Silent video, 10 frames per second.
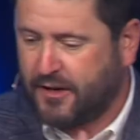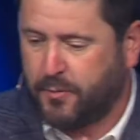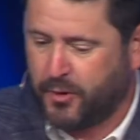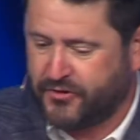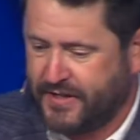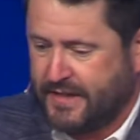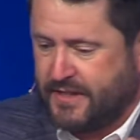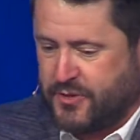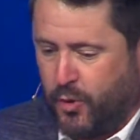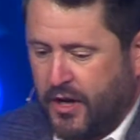several people said
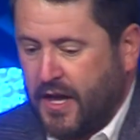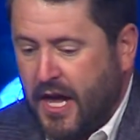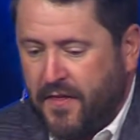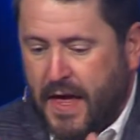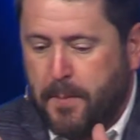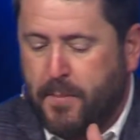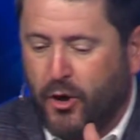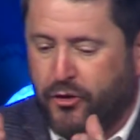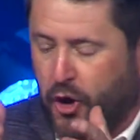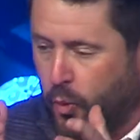this morning, they
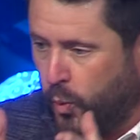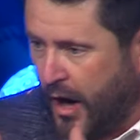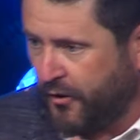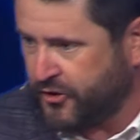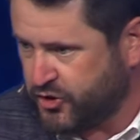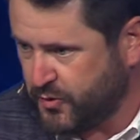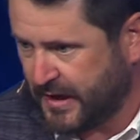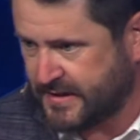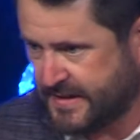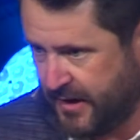built their wealth in
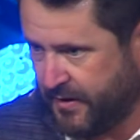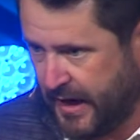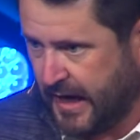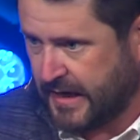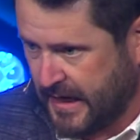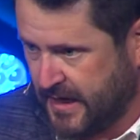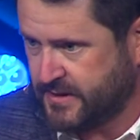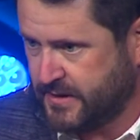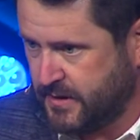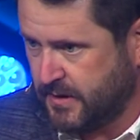2007 and 8,
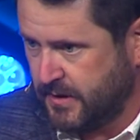yes?